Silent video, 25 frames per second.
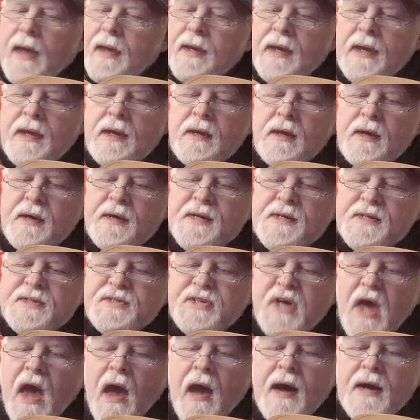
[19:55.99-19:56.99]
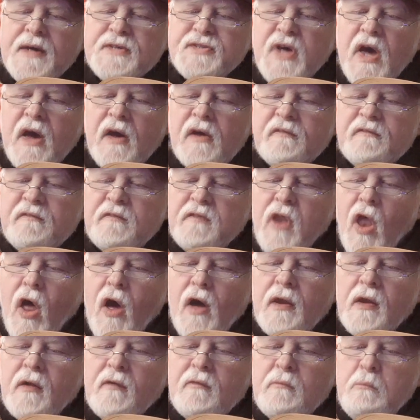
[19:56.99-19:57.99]
He is as a
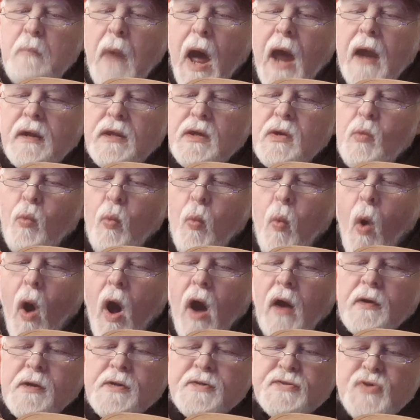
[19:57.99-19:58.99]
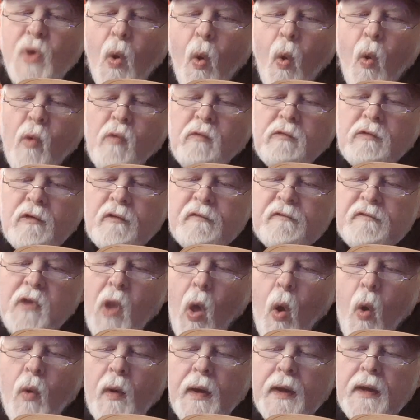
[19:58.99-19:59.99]
flood of mighty waters
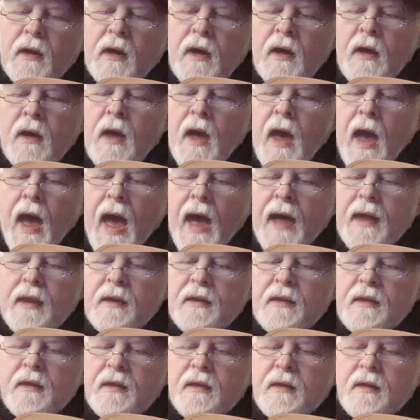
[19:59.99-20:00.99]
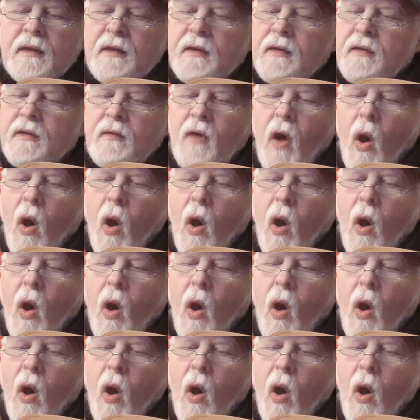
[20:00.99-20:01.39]
overflowing, and uh,